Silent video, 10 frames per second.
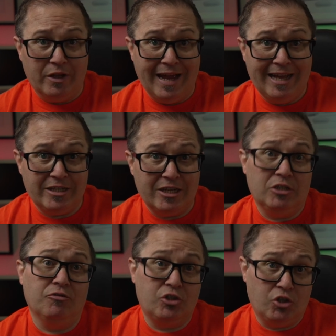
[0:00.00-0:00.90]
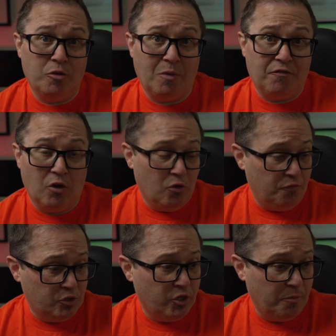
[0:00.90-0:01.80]
and I had to actually turn my phone off
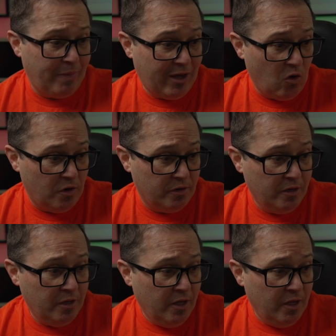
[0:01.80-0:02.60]
and turn it back on.